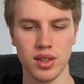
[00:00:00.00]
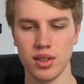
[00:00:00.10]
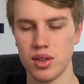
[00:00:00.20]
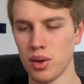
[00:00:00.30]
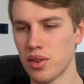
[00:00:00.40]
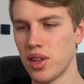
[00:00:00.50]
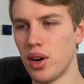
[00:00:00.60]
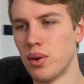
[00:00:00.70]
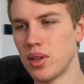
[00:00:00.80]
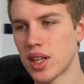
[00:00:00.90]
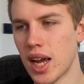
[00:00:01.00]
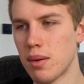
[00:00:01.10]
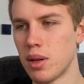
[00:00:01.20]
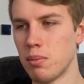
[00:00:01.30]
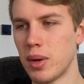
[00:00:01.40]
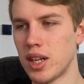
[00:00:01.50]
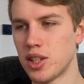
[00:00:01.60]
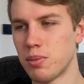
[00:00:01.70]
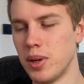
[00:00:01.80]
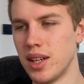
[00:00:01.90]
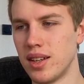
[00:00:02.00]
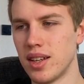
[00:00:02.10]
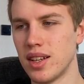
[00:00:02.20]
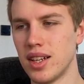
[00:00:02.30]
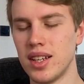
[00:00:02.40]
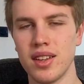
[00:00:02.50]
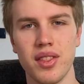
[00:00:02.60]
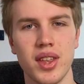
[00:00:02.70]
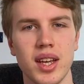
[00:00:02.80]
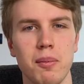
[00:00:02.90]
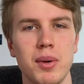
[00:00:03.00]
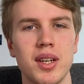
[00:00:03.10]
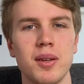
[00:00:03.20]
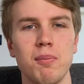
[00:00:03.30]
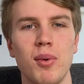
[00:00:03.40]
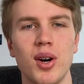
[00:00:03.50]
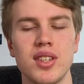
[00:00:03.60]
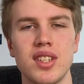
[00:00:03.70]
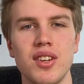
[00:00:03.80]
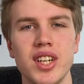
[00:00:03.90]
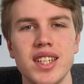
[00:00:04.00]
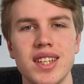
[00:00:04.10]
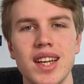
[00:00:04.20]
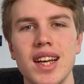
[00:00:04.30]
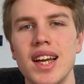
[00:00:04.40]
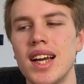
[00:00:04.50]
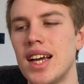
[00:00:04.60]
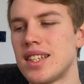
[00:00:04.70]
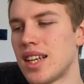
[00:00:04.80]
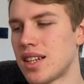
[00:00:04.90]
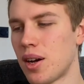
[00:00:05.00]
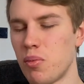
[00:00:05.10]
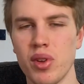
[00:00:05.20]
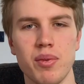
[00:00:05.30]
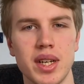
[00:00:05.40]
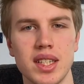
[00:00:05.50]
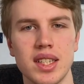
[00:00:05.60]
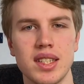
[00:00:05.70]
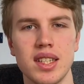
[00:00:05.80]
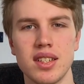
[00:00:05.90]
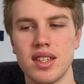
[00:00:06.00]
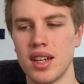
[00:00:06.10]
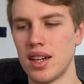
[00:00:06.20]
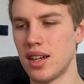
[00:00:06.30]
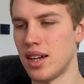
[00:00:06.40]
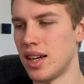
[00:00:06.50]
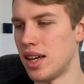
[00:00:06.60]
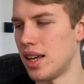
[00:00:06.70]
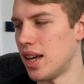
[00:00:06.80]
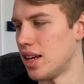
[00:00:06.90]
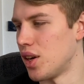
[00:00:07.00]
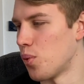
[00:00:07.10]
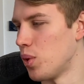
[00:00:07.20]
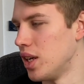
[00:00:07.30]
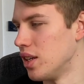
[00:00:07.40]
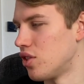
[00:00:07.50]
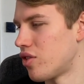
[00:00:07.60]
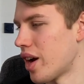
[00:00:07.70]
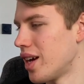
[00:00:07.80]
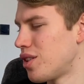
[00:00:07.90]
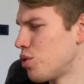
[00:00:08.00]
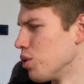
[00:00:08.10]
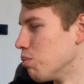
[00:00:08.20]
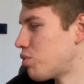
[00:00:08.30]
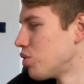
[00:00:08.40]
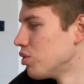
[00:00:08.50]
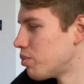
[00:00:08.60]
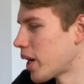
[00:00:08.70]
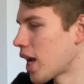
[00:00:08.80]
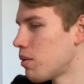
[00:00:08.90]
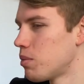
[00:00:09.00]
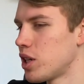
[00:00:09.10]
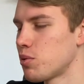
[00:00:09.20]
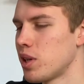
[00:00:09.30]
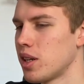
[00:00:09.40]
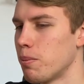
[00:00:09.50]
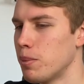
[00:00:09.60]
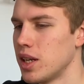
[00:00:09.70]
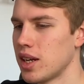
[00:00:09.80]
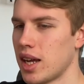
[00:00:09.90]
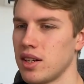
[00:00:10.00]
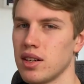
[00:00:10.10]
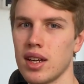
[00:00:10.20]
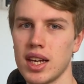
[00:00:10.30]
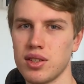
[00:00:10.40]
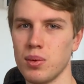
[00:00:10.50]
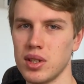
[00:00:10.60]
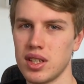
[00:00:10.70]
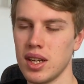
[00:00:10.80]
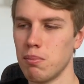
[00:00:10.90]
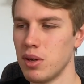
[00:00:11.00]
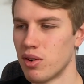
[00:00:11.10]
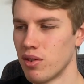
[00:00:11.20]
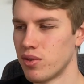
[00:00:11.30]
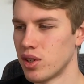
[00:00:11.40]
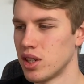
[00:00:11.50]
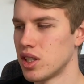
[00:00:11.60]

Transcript: took the whole cable management thing a bit more serious. Sat down with my sister and we tried to improve my cable management a bit, and as you will see in B-roll footage,